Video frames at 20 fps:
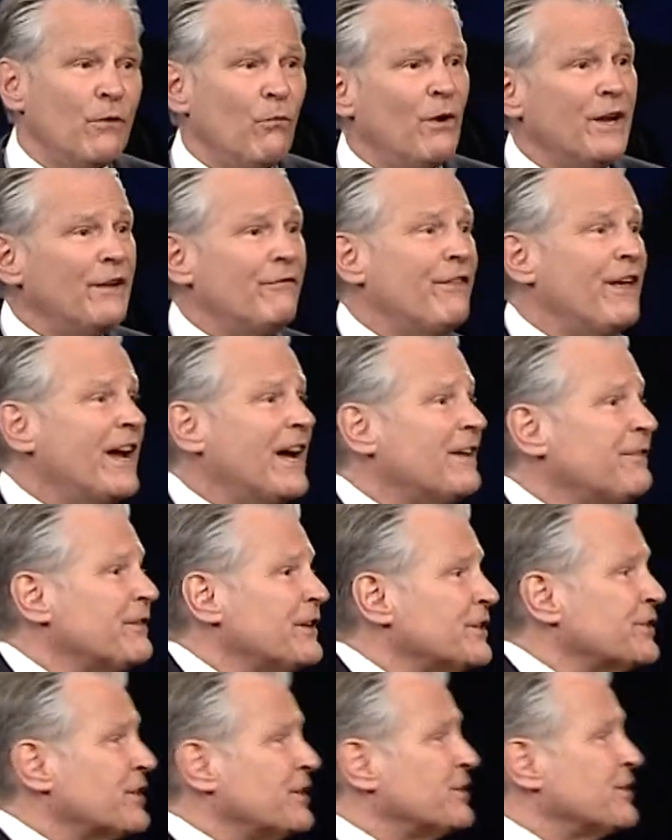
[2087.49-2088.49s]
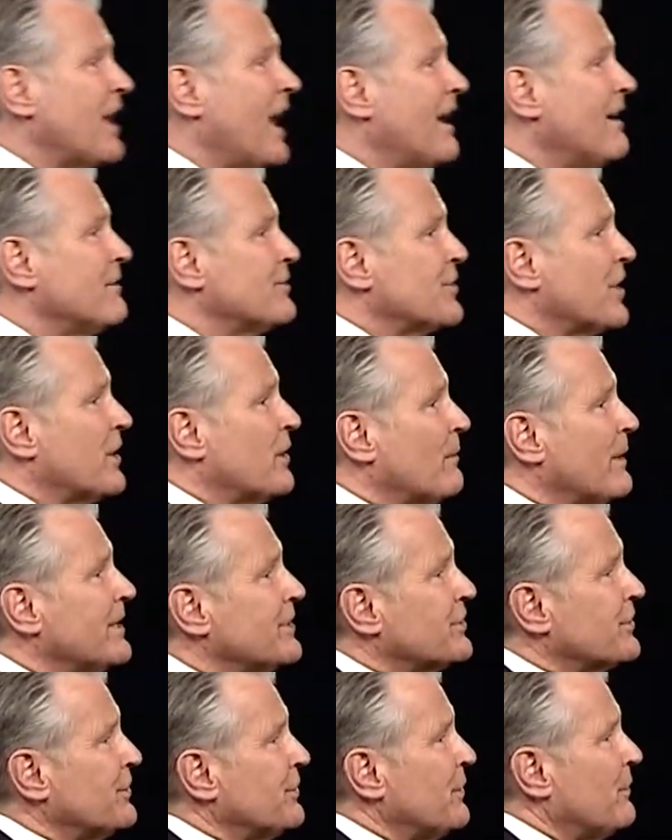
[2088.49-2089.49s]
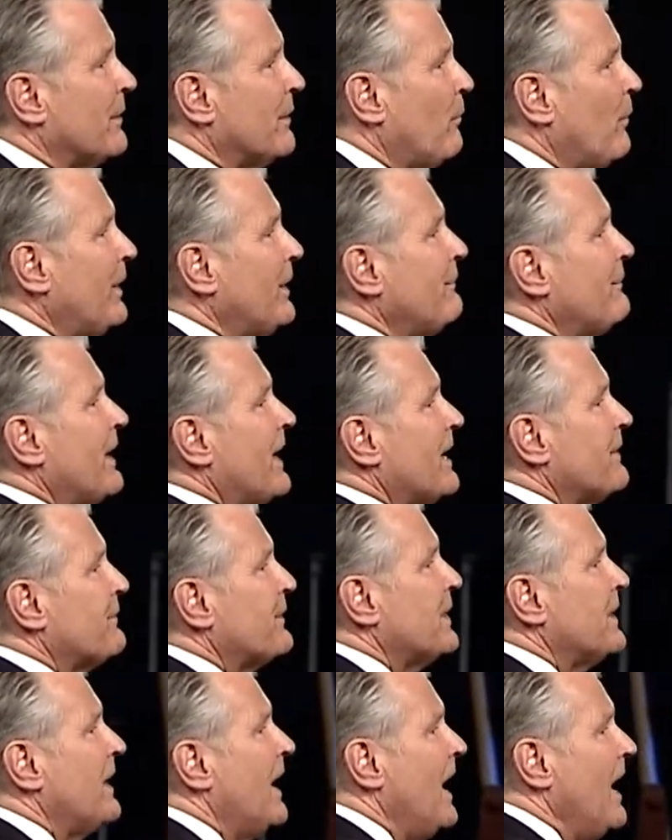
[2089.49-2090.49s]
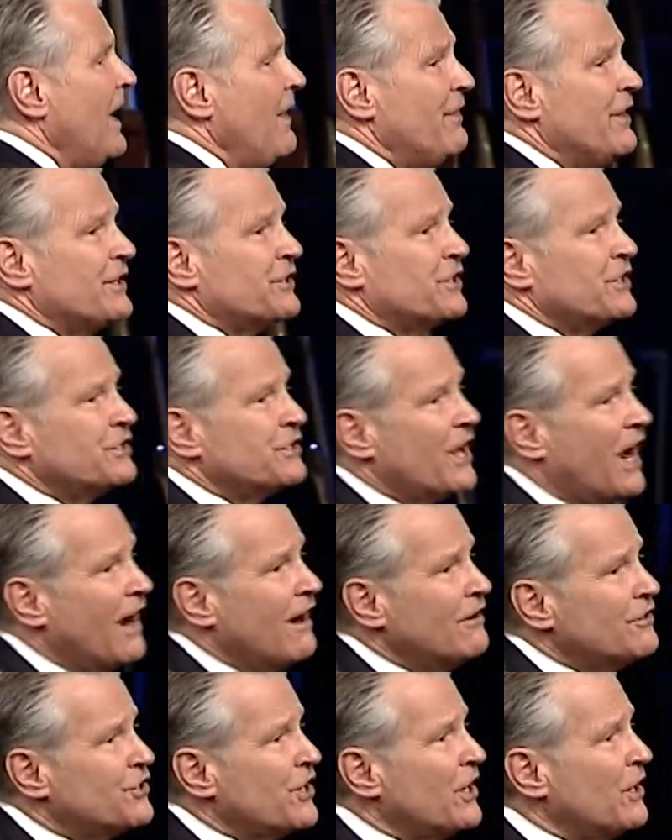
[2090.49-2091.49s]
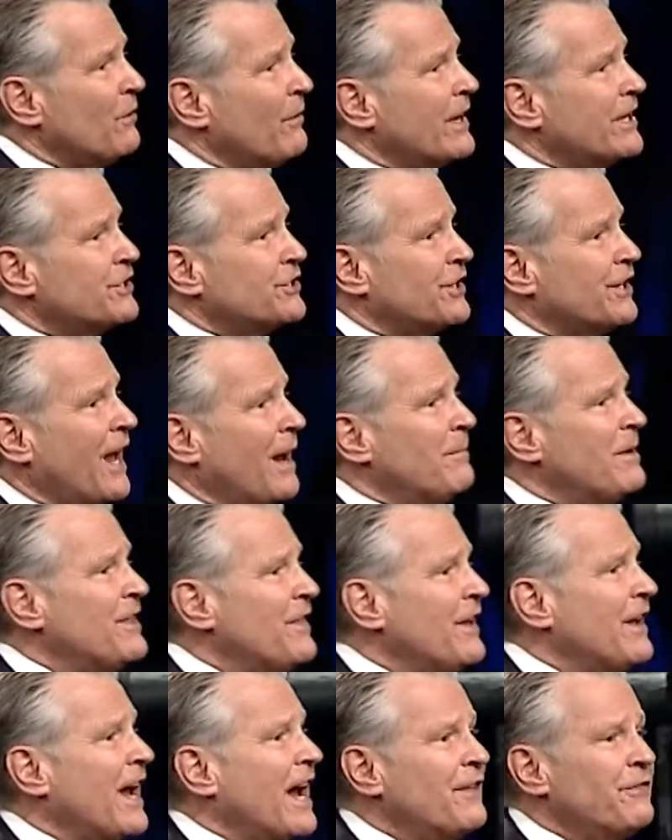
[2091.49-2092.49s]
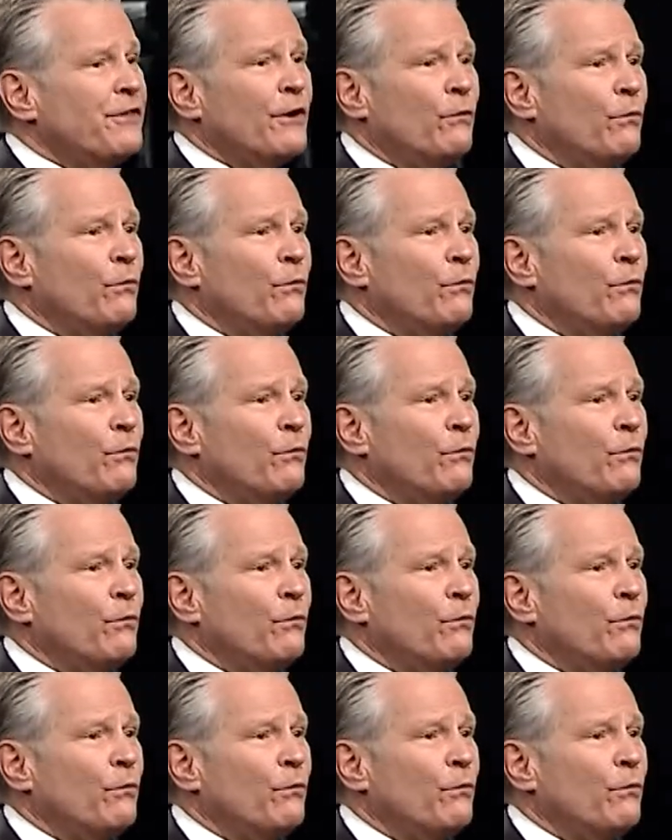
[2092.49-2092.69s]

What have they got this entire generation doing? What have they got the, this entire generation? I mean, they got the